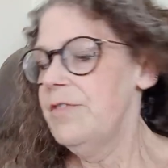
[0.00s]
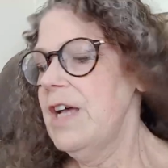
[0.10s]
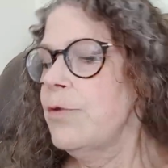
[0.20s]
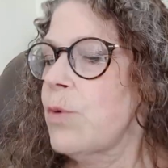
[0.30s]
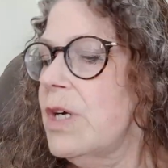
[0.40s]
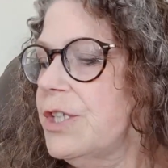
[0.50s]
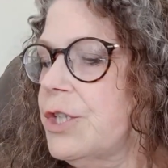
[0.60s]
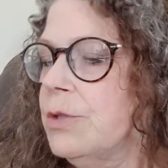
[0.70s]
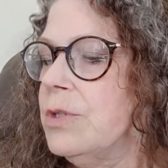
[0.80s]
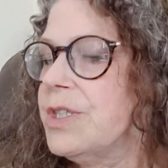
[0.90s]
have to have the right
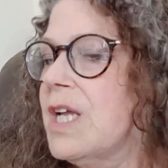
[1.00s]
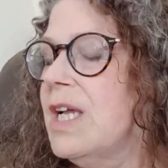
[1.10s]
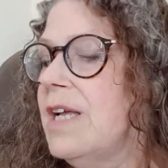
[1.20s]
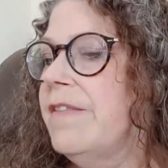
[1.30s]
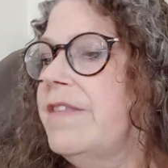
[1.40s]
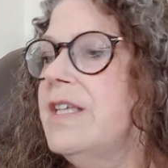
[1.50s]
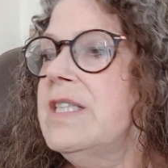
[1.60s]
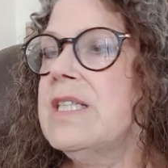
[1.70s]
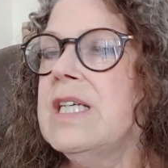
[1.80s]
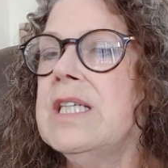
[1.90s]
tools.
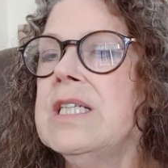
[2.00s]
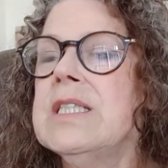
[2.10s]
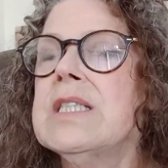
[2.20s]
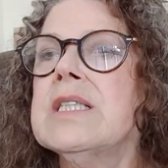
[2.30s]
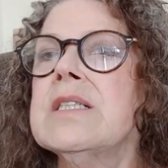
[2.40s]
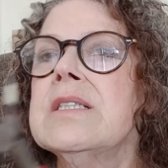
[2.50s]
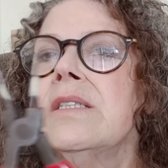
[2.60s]
This is